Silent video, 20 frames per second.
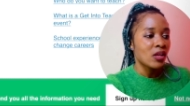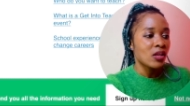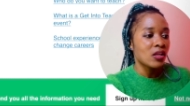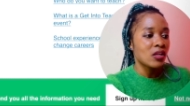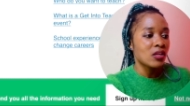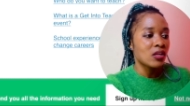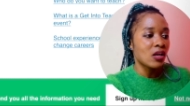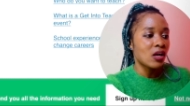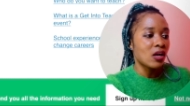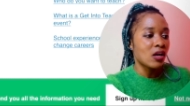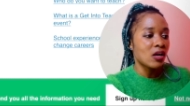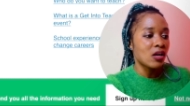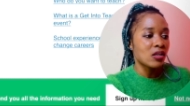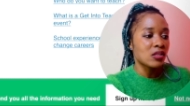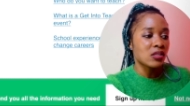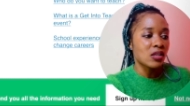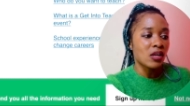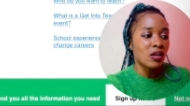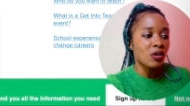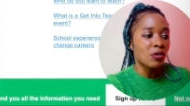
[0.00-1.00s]

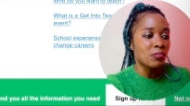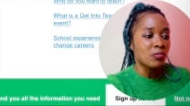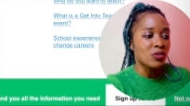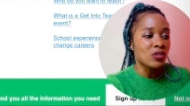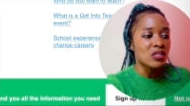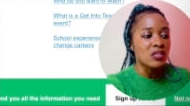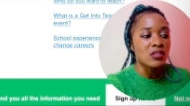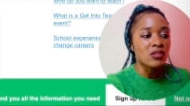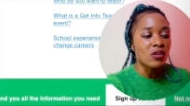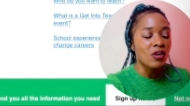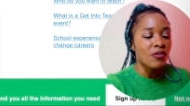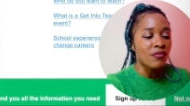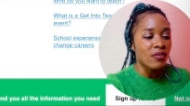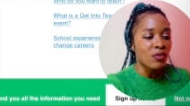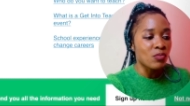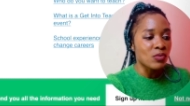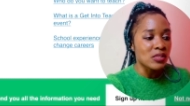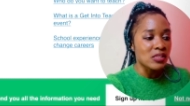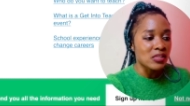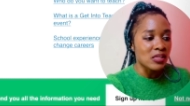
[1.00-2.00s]
It can help you
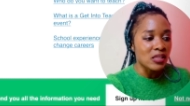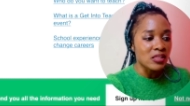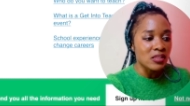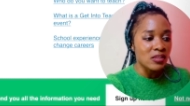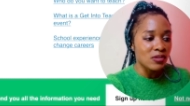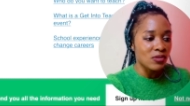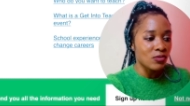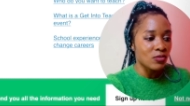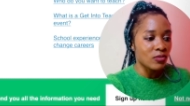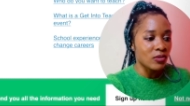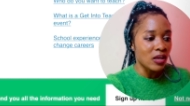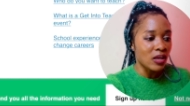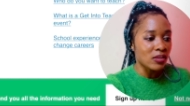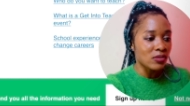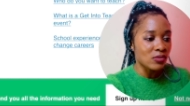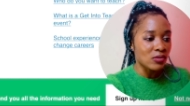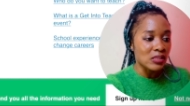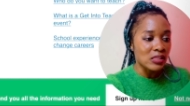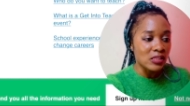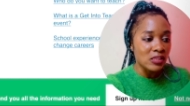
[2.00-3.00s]
discover which setting you
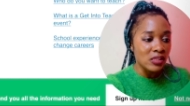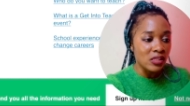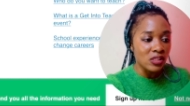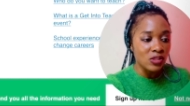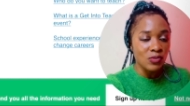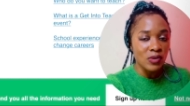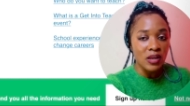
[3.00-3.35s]
like to teach,